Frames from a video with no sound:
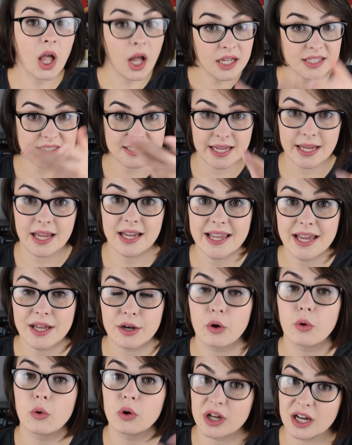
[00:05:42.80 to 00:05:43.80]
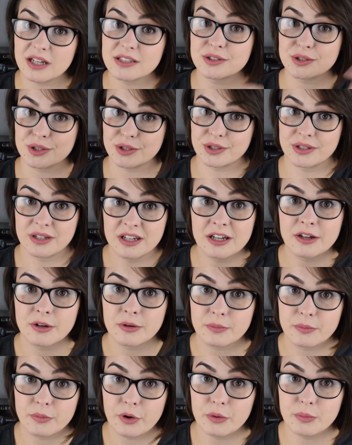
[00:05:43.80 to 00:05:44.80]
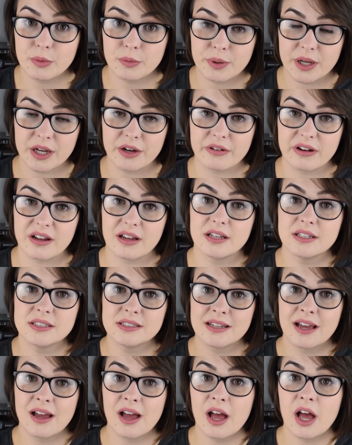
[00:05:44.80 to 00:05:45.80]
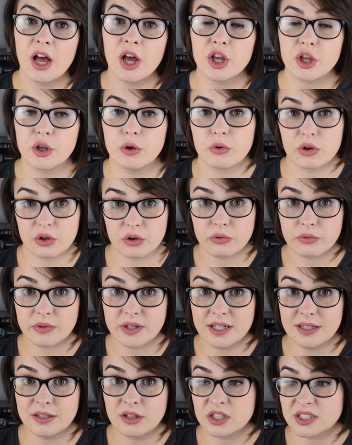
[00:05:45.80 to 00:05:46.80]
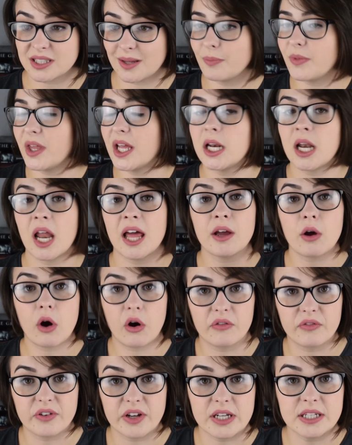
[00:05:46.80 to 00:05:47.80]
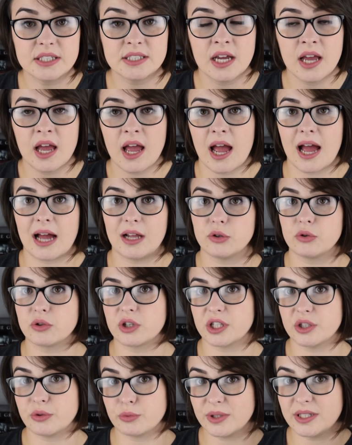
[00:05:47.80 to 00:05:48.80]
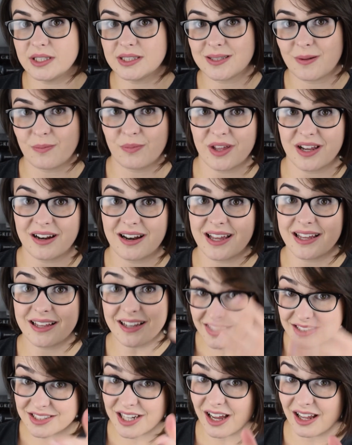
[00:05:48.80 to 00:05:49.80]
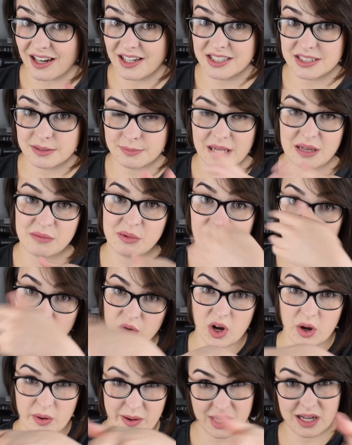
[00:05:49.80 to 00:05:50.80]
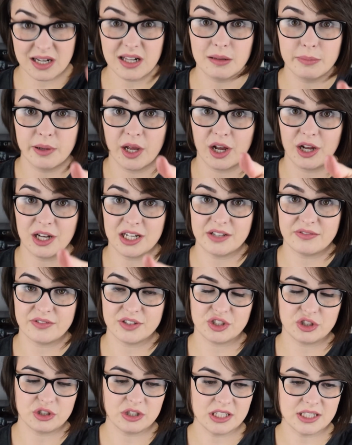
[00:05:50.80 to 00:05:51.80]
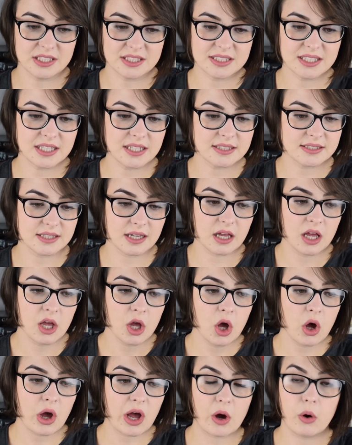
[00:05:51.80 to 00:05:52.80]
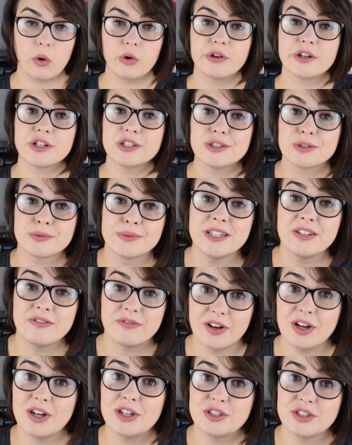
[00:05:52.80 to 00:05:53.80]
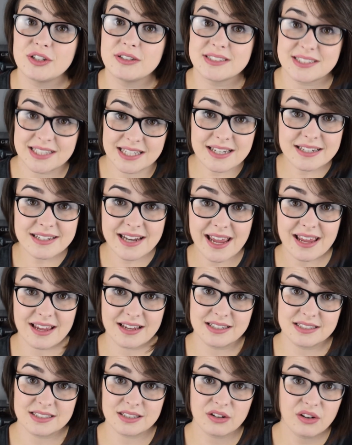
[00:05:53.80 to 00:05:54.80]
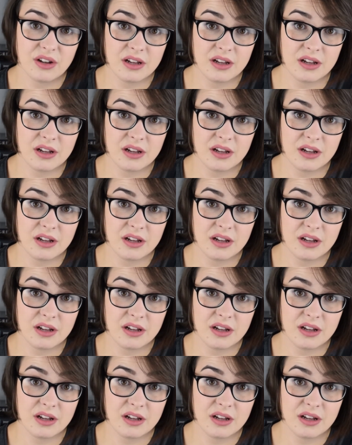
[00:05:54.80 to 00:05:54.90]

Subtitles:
say again, Augustan Roman periods, you're going to read something like Ovid, and you're going to read something like Catullus, maybe if you're going a little bit earlier for Julius Caesar, or you're going to read Virgil's The Aeneid.